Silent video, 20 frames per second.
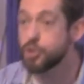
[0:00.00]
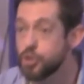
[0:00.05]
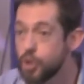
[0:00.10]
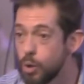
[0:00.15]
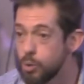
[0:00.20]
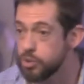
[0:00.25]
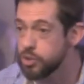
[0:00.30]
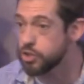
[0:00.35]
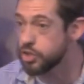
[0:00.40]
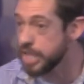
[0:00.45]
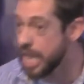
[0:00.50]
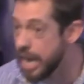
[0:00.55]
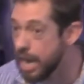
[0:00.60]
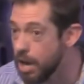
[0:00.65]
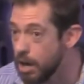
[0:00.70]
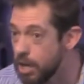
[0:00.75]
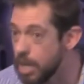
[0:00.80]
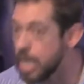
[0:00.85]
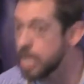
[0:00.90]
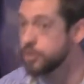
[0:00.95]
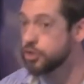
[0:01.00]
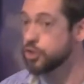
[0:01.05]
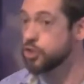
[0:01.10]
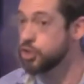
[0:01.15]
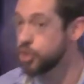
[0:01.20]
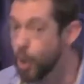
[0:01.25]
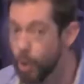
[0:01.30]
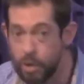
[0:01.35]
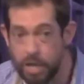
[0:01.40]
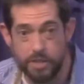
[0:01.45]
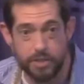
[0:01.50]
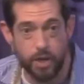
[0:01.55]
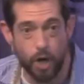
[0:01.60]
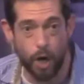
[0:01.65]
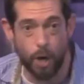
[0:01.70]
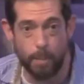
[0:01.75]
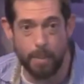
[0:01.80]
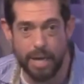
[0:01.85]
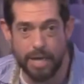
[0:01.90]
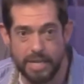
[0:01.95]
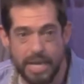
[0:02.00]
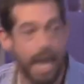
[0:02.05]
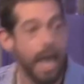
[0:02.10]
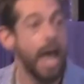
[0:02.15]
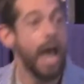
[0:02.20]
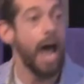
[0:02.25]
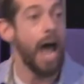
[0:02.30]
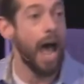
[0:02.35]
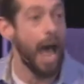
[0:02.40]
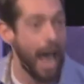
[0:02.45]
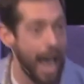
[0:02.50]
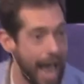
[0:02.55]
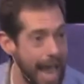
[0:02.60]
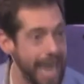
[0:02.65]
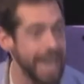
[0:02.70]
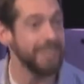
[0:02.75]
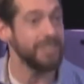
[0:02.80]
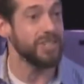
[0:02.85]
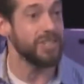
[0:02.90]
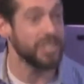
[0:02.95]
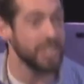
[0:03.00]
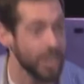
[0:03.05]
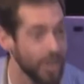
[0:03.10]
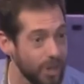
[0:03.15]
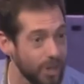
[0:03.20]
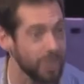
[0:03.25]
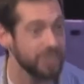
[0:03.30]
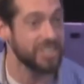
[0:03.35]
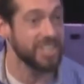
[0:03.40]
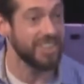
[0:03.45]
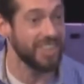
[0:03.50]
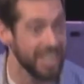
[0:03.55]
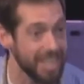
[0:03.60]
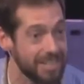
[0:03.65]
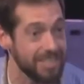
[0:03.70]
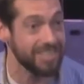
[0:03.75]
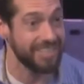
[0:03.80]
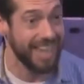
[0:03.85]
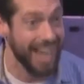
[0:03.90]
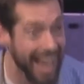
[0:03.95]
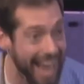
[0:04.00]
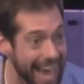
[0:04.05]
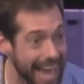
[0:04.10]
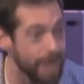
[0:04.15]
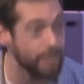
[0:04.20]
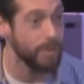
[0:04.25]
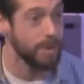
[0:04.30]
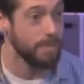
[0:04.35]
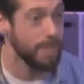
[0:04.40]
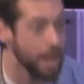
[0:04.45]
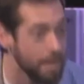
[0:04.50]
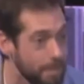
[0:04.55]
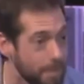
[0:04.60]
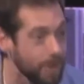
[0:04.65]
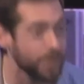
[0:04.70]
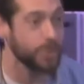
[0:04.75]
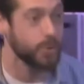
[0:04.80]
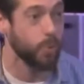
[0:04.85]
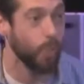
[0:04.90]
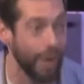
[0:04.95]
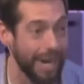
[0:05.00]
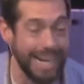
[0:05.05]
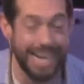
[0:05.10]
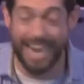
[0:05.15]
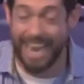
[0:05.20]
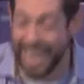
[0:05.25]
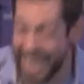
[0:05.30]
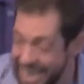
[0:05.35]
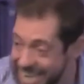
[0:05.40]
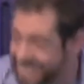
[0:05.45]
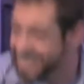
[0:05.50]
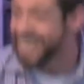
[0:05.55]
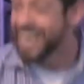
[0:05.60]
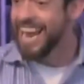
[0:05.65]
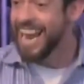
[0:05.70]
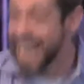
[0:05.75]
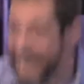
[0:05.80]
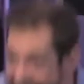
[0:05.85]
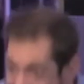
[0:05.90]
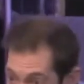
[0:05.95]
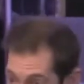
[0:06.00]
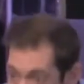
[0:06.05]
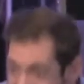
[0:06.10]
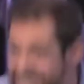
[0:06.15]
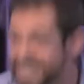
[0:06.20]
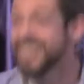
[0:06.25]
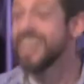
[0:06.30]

so scared and so determined. I still, to this day, remember 28, 8,